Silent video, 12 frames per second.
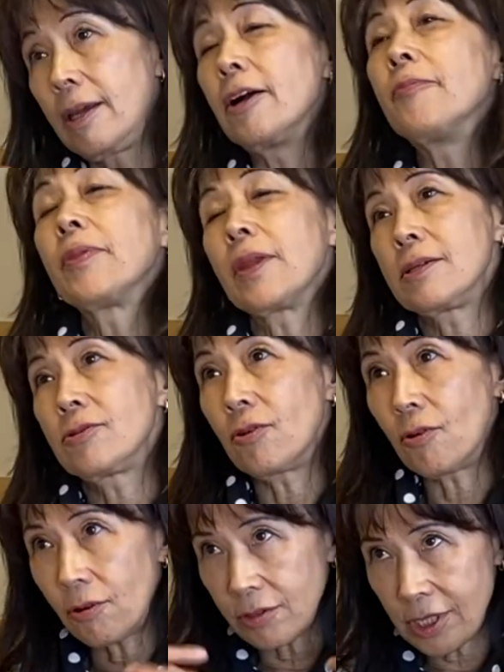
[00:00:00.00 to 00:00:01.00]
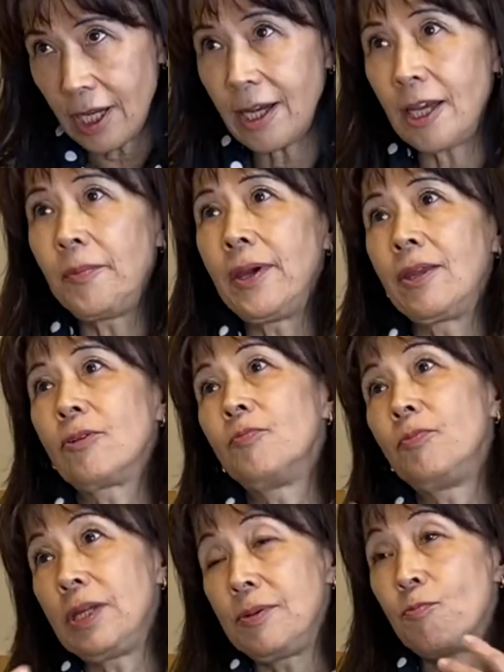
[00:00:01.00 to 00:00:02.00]
yeah. So long time and
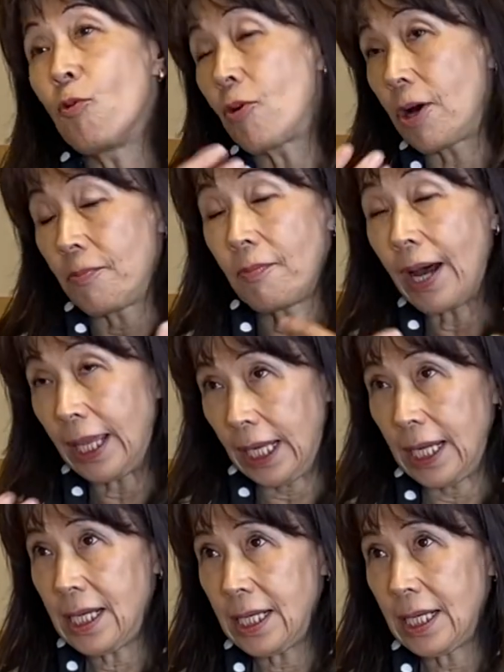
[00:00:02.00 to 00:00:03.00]
mean more money.